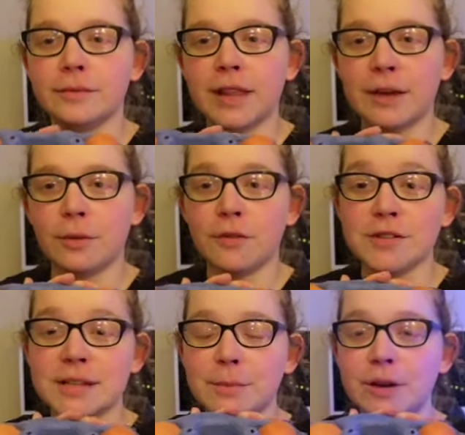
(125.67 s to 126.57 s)
they were
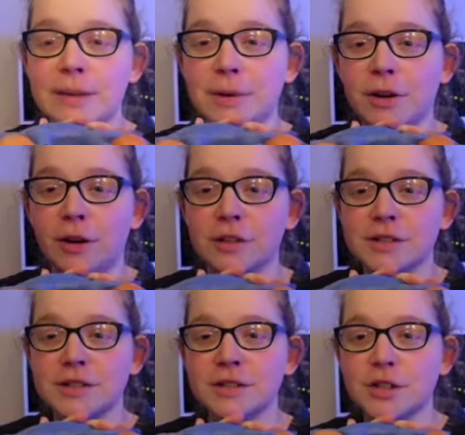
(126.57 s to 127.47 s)
obviously put in
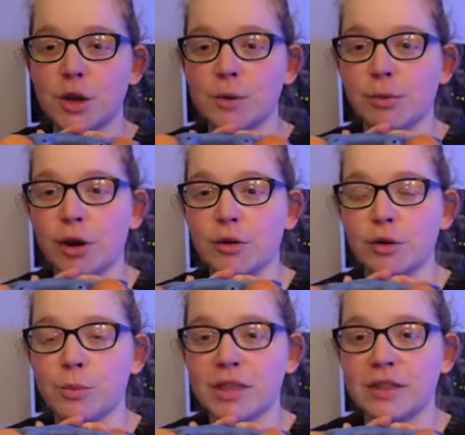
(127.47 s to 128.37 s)
because two had
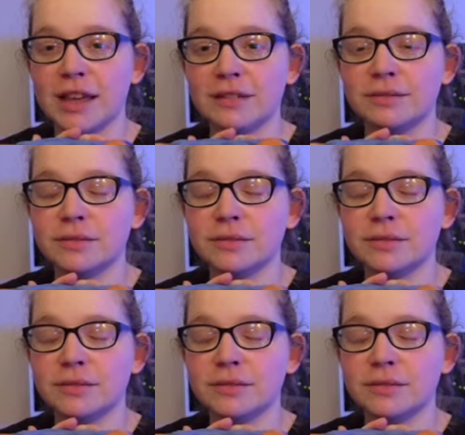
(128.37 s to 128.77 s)
broken, whether they,